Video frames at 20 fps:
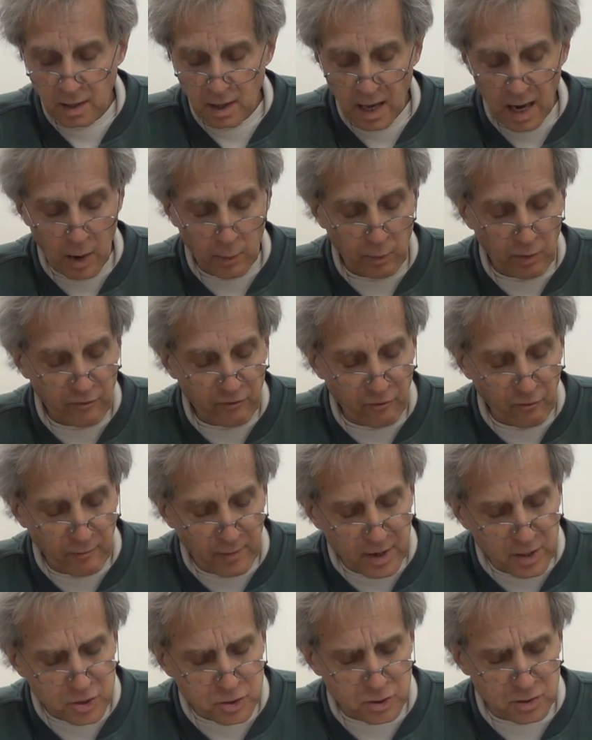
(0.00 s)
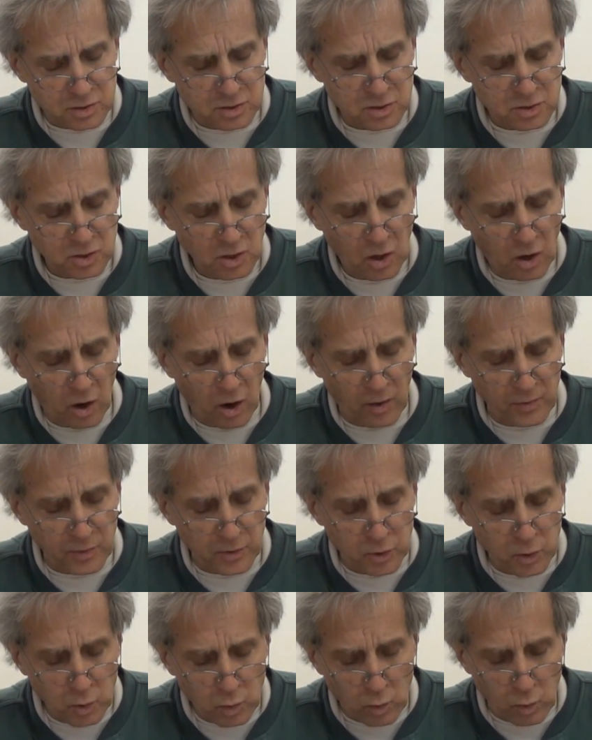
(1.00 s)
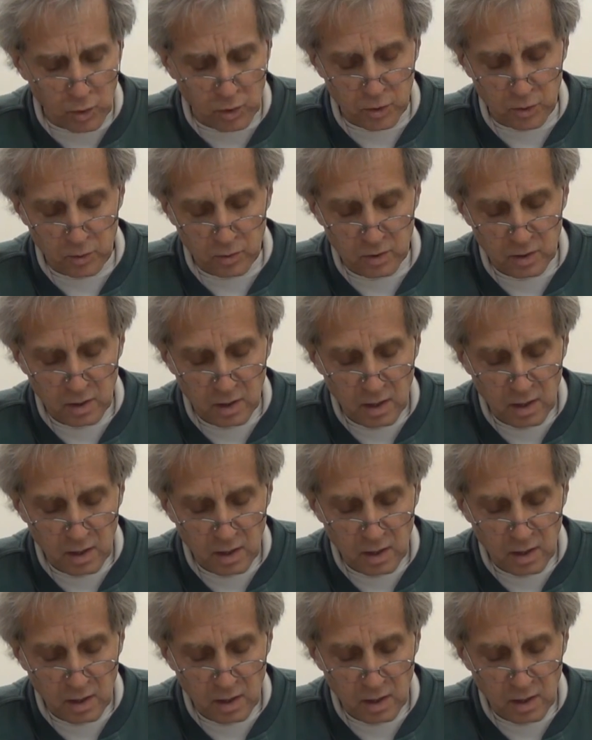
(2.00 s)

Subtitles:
and reformations are the new order